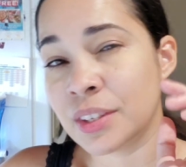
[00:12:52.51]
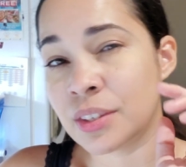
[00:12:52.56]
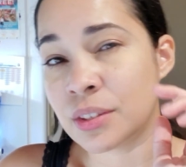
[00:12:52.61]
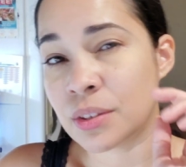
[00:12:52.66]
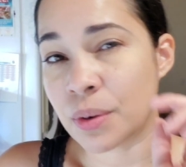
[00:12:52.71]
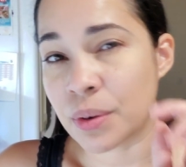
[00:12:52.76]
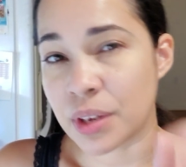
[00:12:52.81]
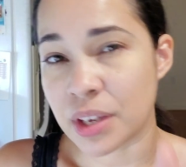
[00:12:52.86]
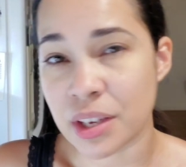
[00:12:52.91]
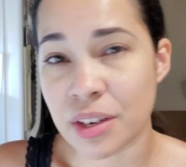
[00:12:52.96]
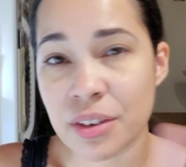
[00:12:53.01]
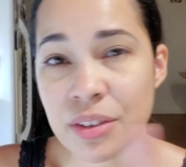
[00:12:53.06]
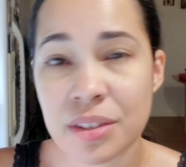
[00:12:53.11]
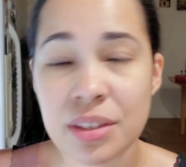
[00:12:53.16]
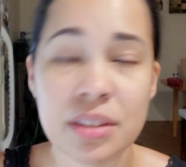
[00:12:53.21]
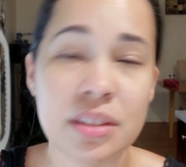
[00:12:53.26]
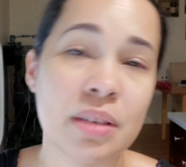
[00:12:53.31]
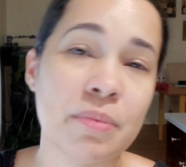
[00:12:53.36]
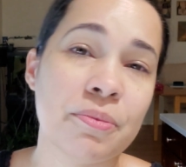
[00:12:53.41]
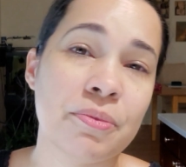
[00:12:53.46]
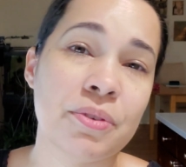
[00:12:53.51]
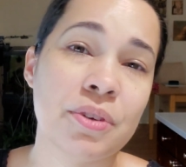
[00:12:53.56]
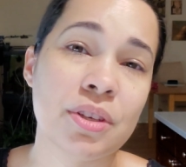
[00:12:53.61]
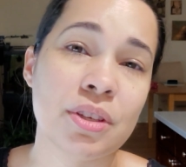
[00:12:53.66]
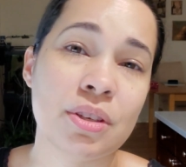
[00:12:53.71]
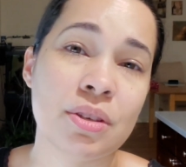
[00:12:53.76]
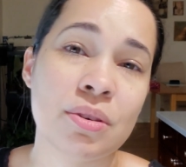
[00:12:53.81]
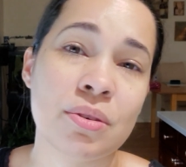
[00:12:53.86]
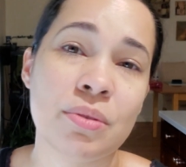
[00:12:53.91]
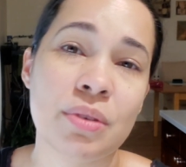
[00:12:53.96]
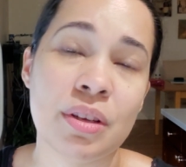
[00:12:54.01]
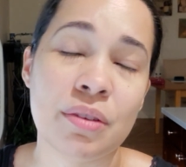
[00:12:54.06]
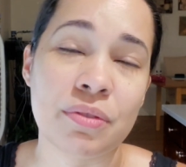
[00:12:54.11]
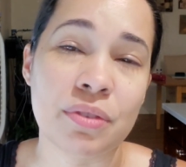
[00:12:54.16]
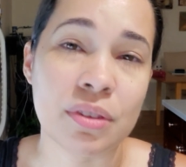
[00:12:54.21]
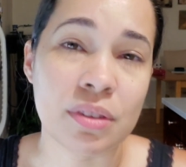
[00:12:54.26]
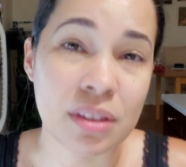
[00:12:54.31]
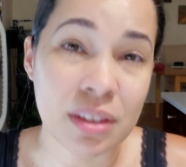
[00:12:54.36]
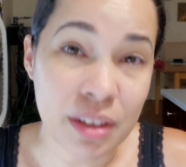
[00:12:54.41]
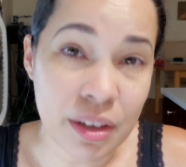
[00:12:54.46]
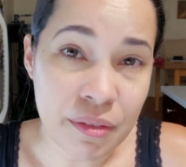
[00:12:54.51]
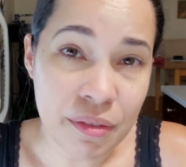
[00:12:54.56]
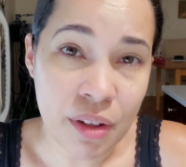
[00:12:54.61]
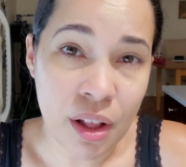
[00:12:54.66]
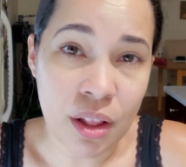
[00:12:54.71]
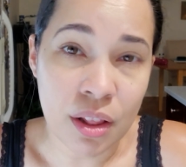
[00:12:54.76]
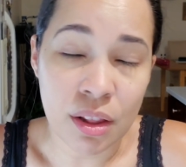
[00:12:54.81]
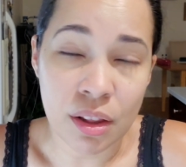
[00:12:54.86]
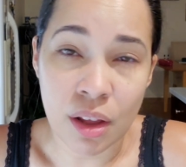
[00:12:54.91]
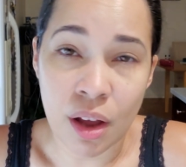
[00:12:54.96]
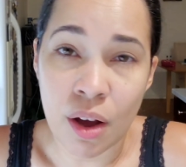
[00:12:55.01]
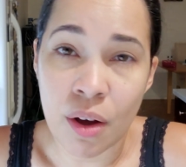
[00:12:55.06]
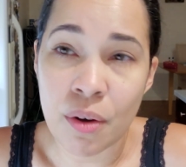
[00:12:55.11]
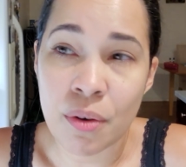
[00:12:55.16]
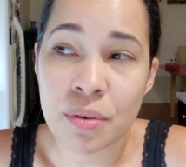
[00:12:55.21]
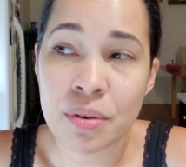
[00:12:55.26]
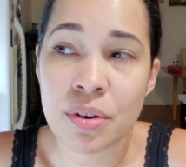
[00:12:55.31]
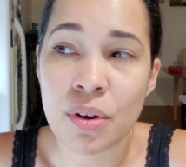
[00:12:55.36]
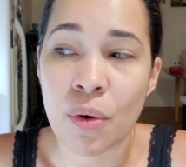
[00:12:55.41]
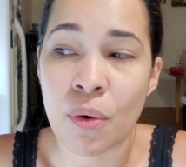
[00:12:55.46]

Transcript: So here's a tip for you if you live alone